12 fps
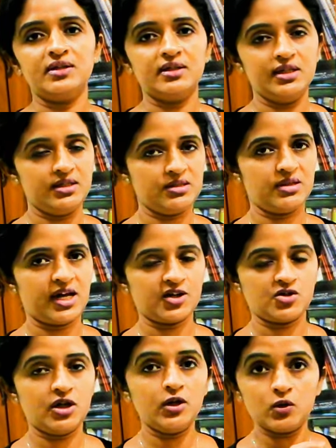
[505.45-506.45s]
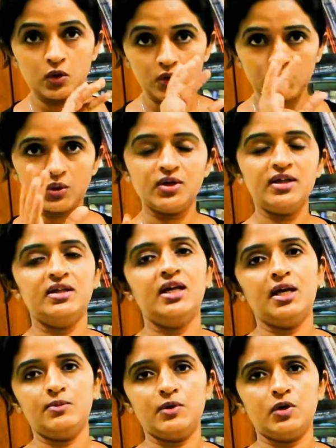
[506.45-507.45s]
It is actually contouring
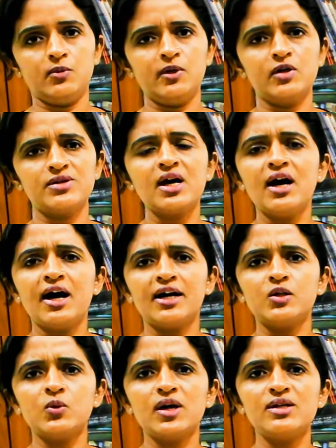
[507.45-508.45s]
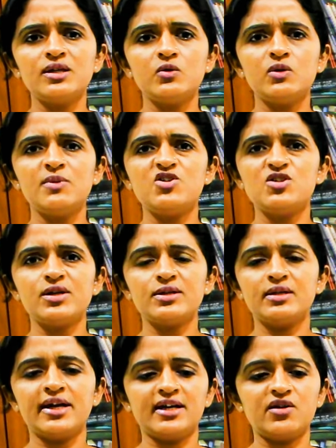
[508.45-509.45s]
the embryo because otherwise it will be
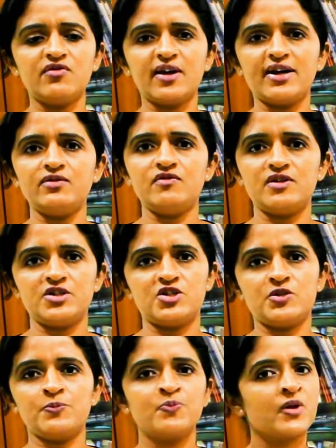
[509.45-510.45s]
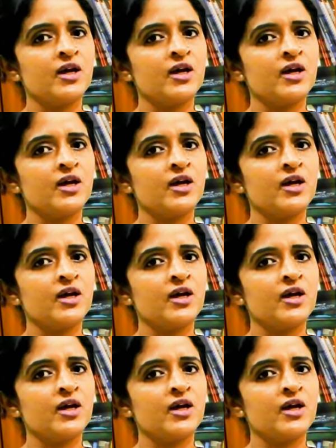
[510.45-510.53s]
just like a flat fish.